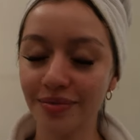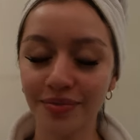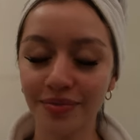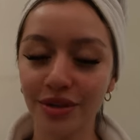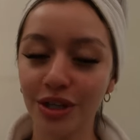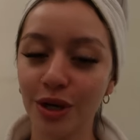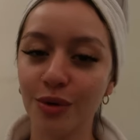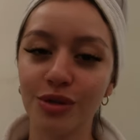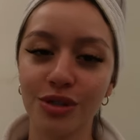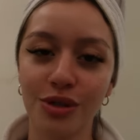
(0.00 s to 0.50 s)

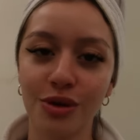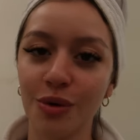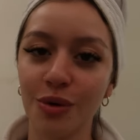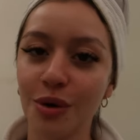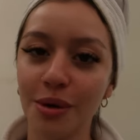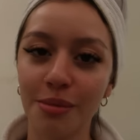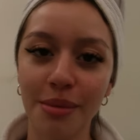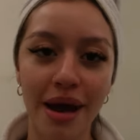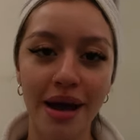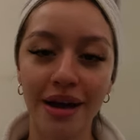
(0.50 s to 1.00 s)
there was no
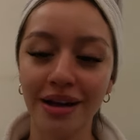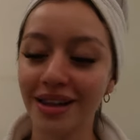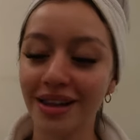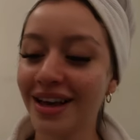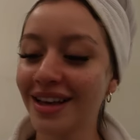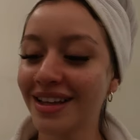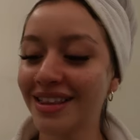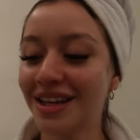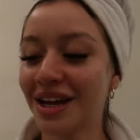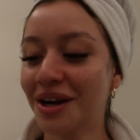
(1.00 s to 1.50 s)
going back.
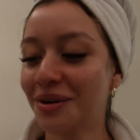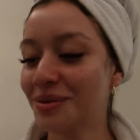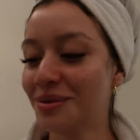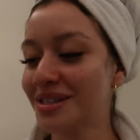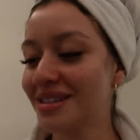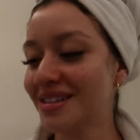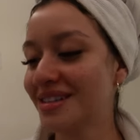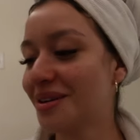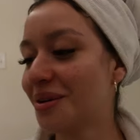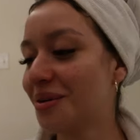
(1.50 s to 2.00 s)
Like, there
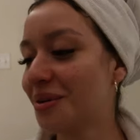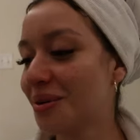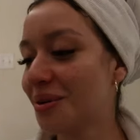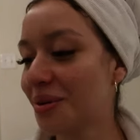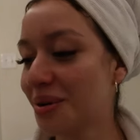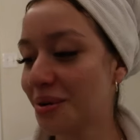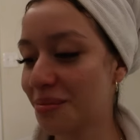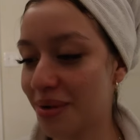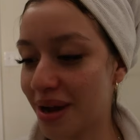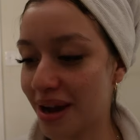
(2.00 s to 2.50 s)
was no
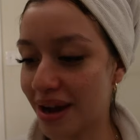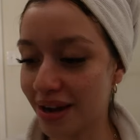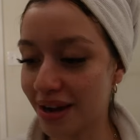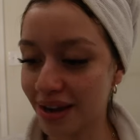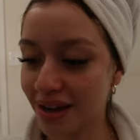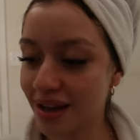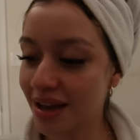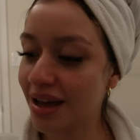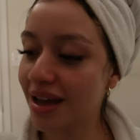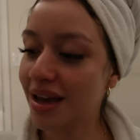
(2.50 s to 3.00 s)
going back.
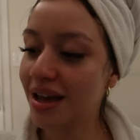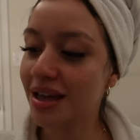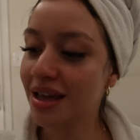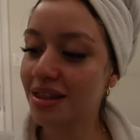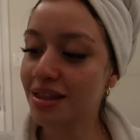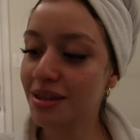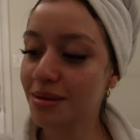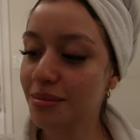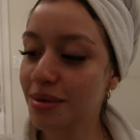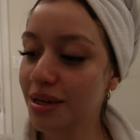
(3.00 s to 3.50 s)

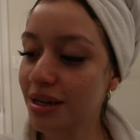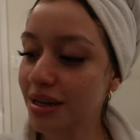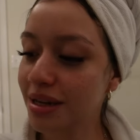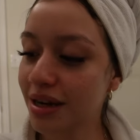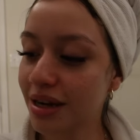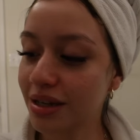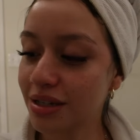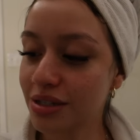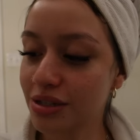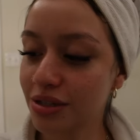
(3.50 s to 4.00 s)
The minute
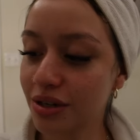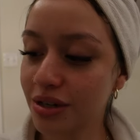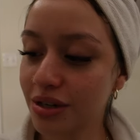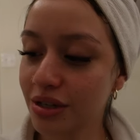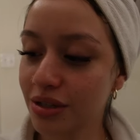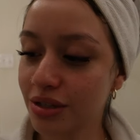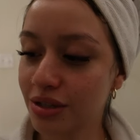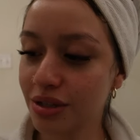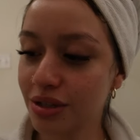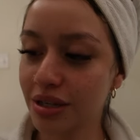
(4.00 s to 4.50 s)
I
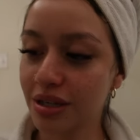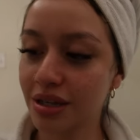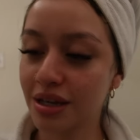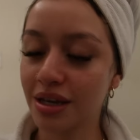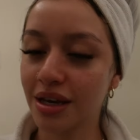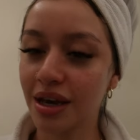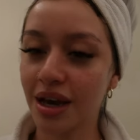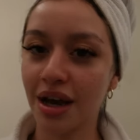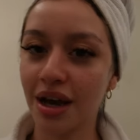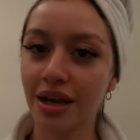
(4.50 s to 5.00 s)
started
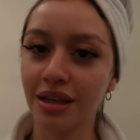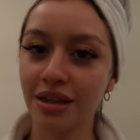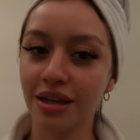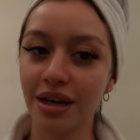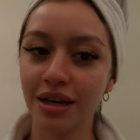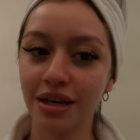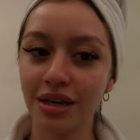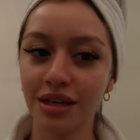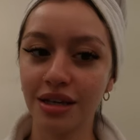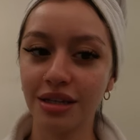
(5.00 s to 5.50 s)
looking at
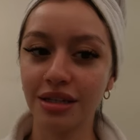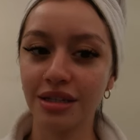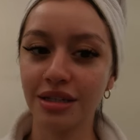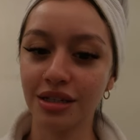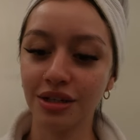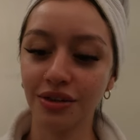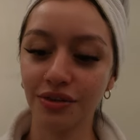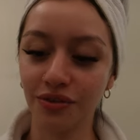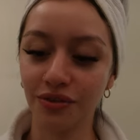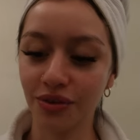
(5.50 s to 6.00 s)
like
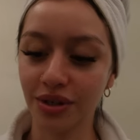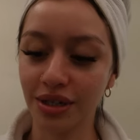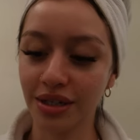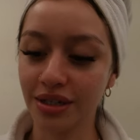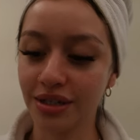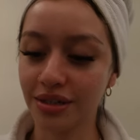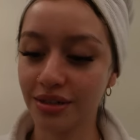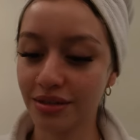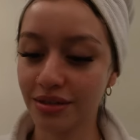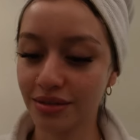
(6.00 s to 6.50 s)

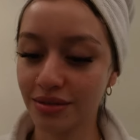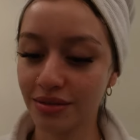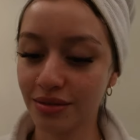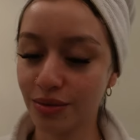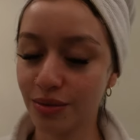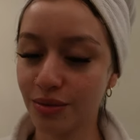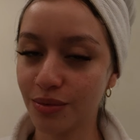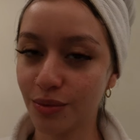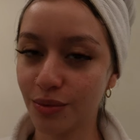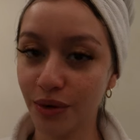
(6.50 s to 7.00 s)
different
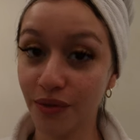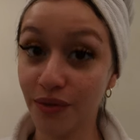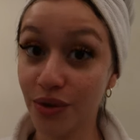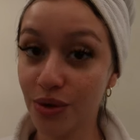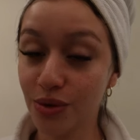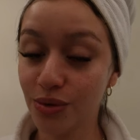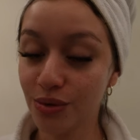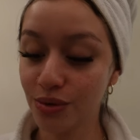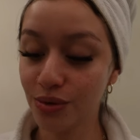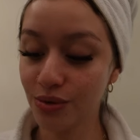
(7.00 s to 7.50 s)

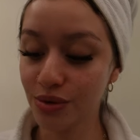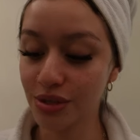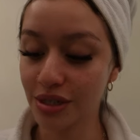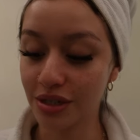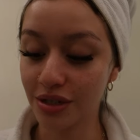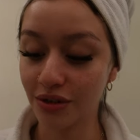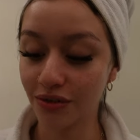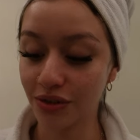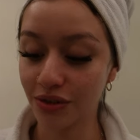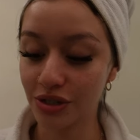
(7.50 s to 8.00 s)
reviews
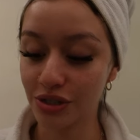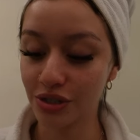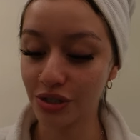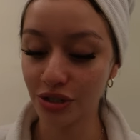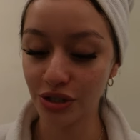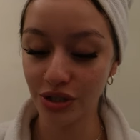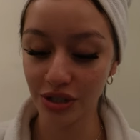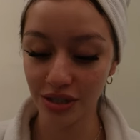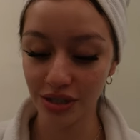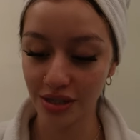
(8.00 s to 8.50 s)
and different
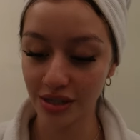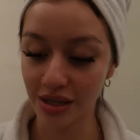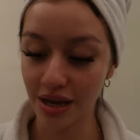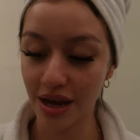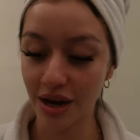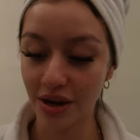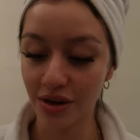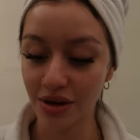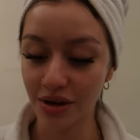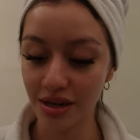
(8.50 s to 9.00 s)
surgeons in the
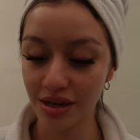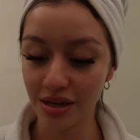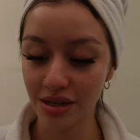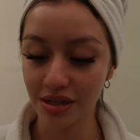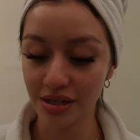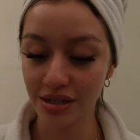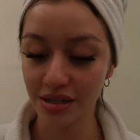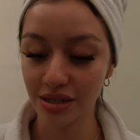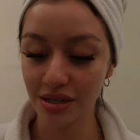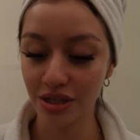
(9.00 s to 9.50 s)
area
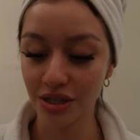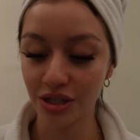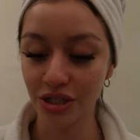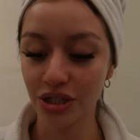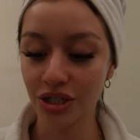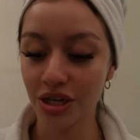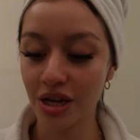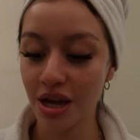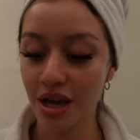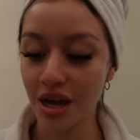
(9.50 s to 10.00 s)
and such,